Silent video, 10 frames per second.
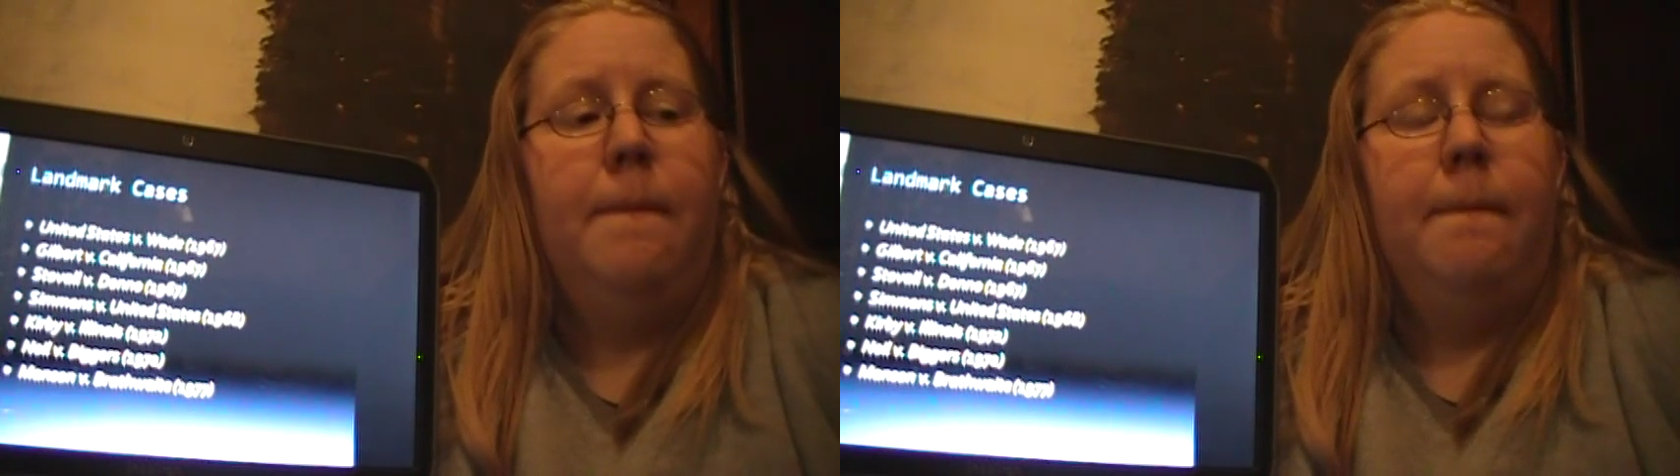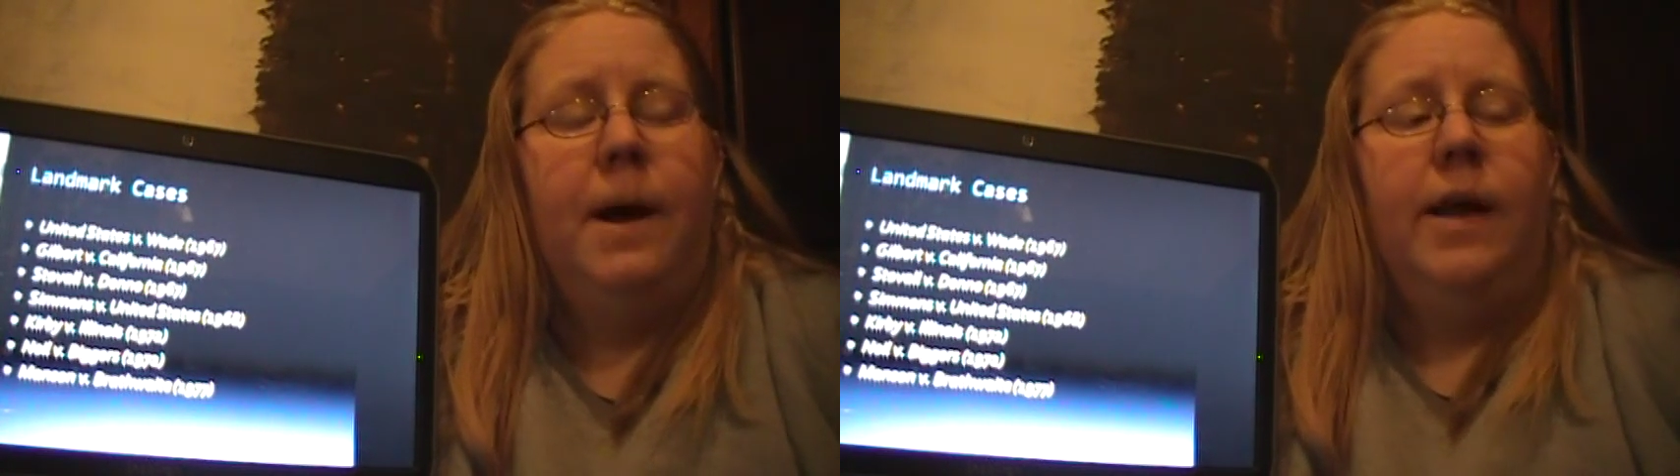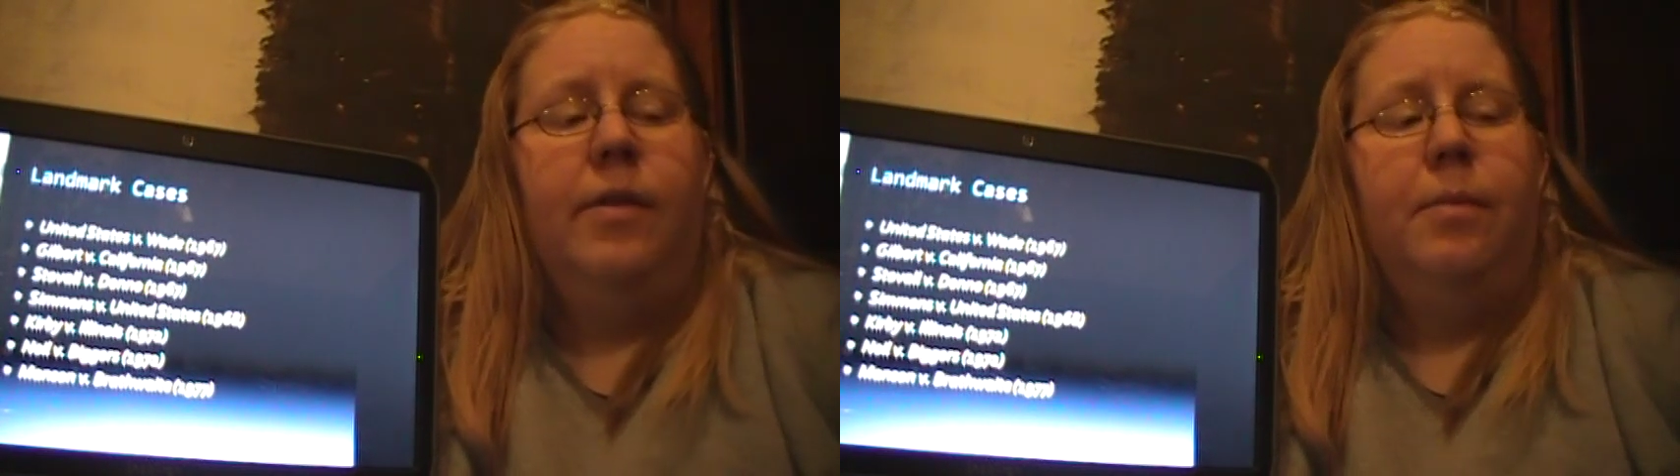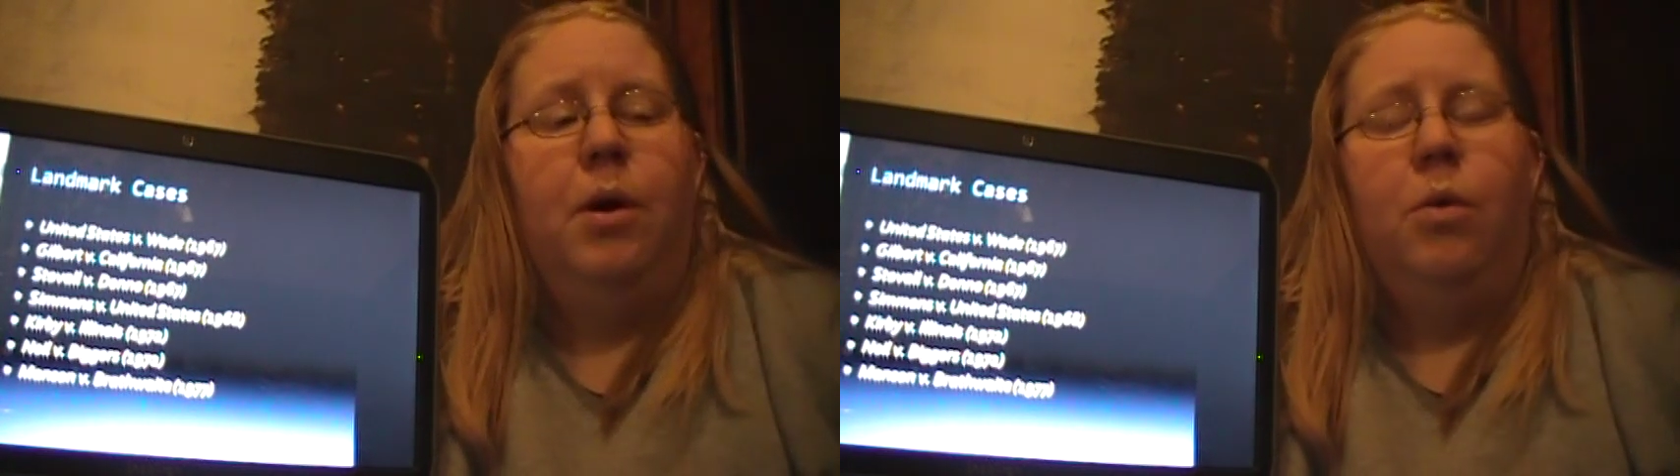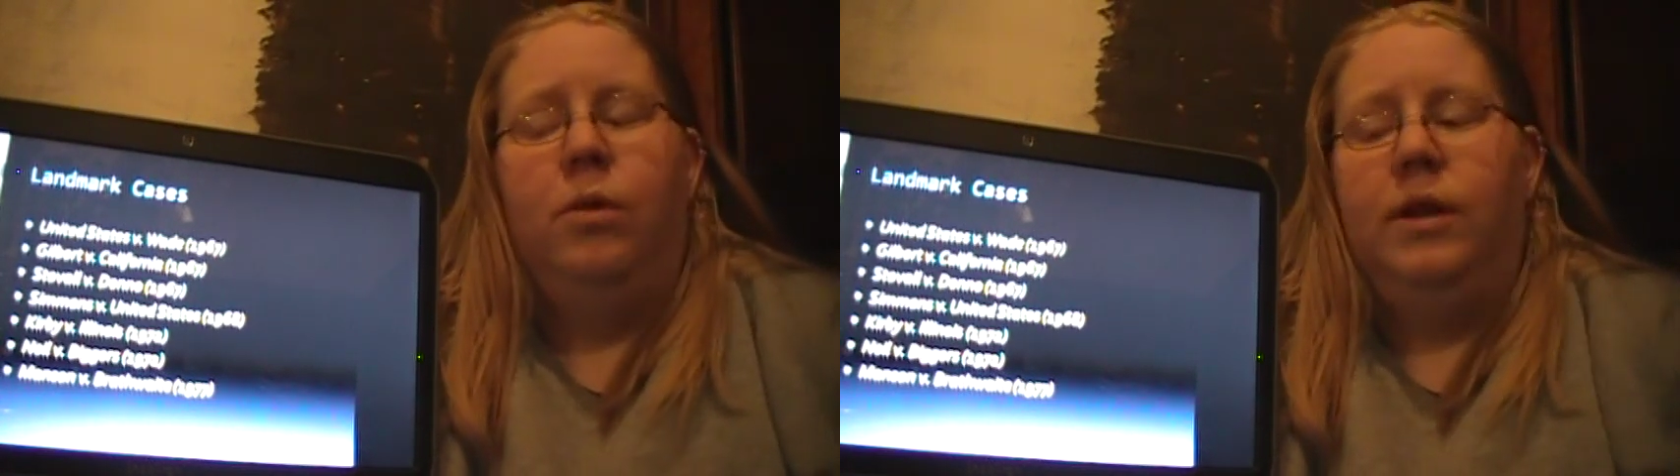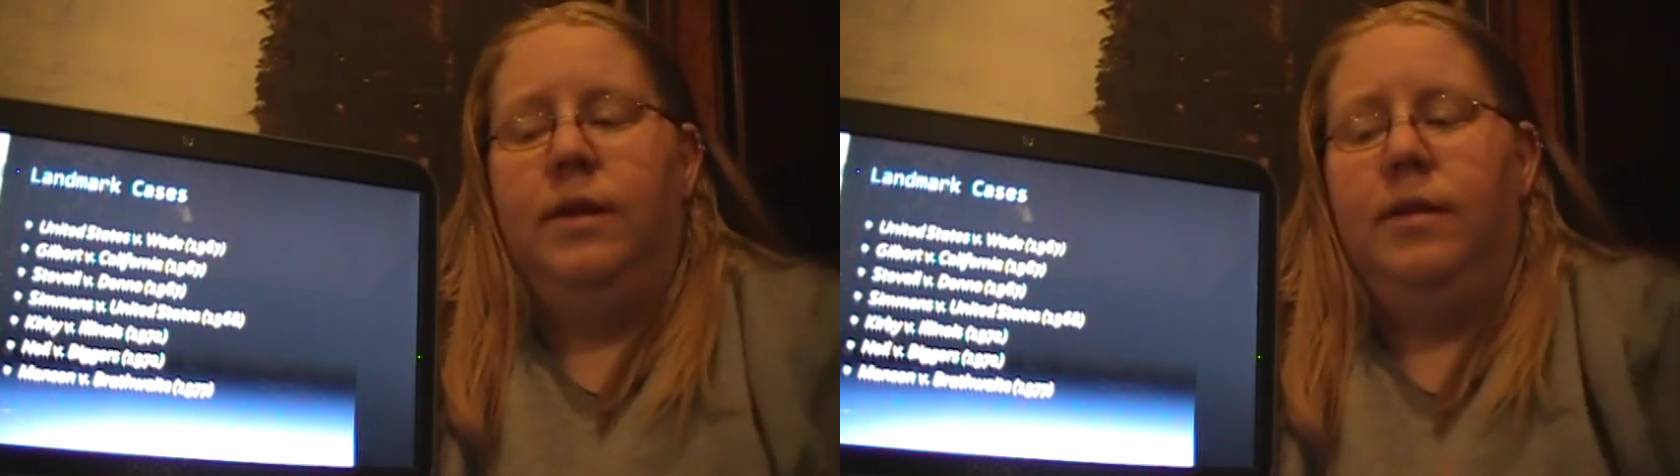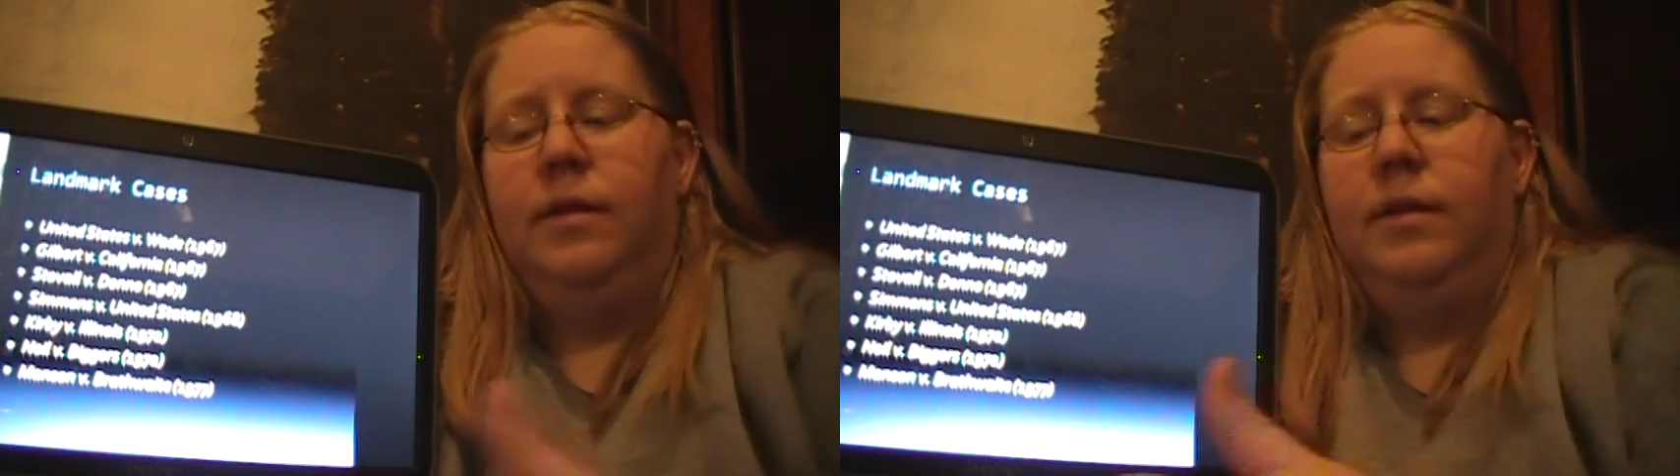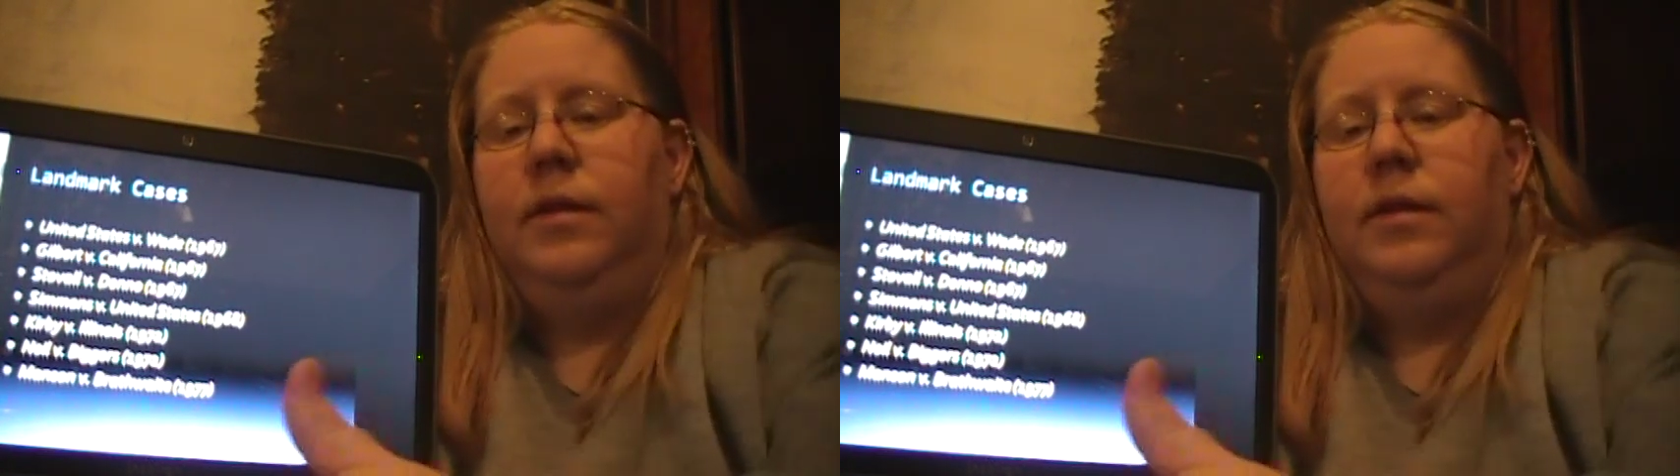by the police.